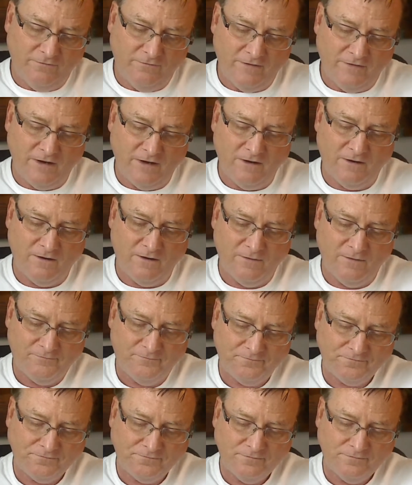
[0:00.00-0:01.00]
vinegar,
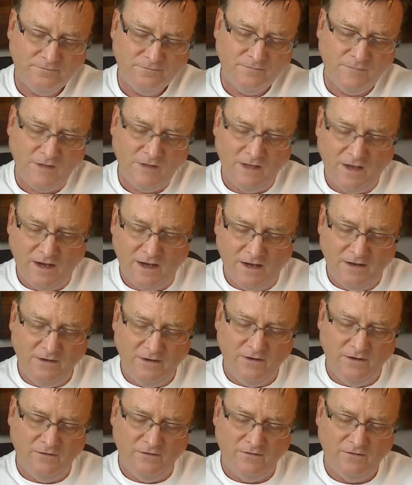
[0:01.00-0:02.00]

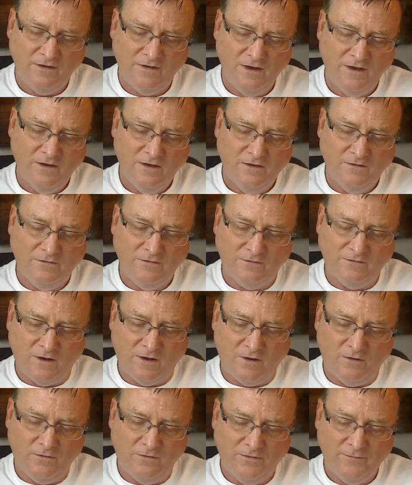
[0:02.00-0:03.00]
onions,
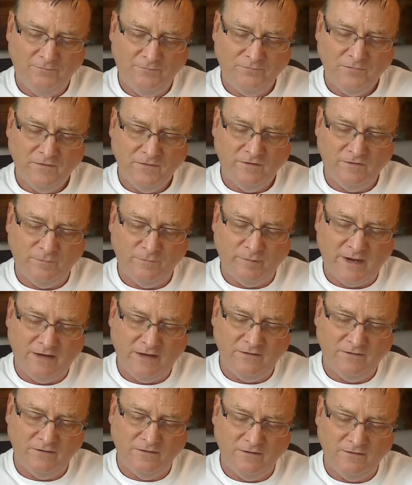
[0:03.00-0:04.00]
salt,
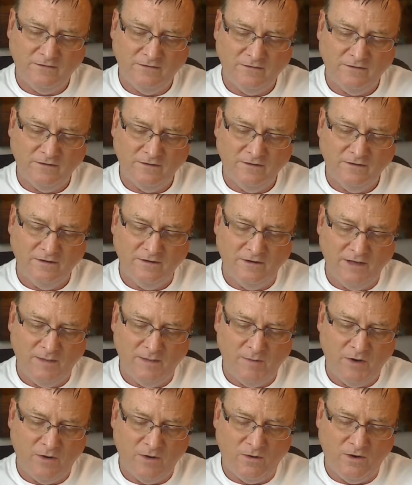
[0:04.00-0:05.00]
spices,
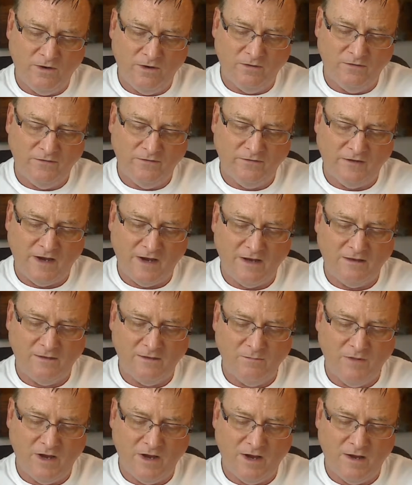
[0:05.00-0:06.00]
lemon oil,
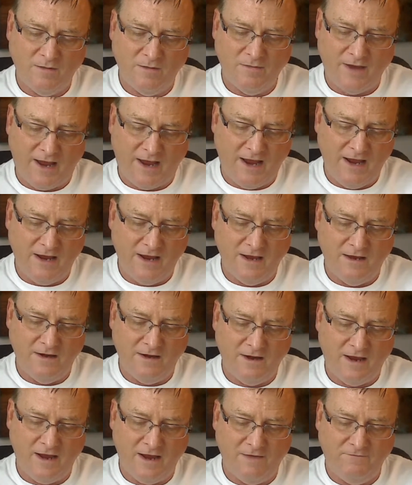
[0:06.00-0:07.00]
xanthan gum,
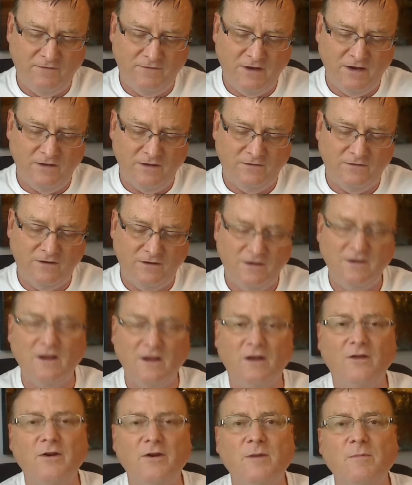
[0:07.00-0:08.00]
and FDMC
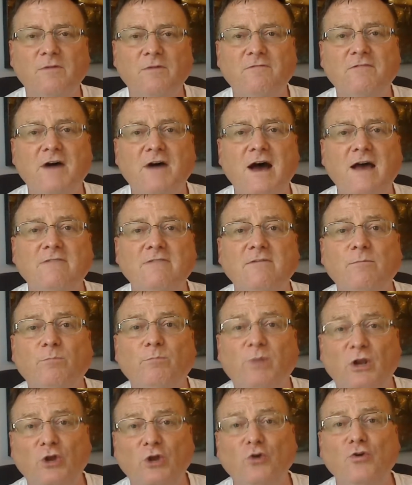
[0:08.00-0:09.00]
yellow number 5 and
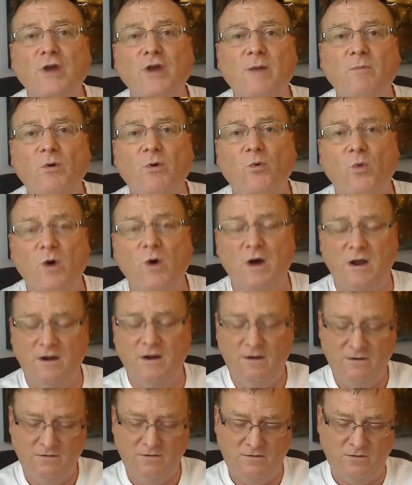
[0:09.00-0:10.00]
blue number 1.
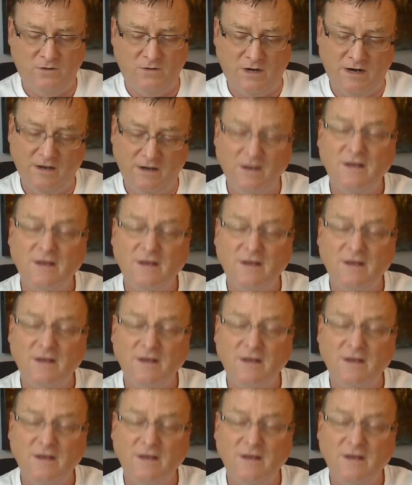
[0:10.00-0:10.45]
All right.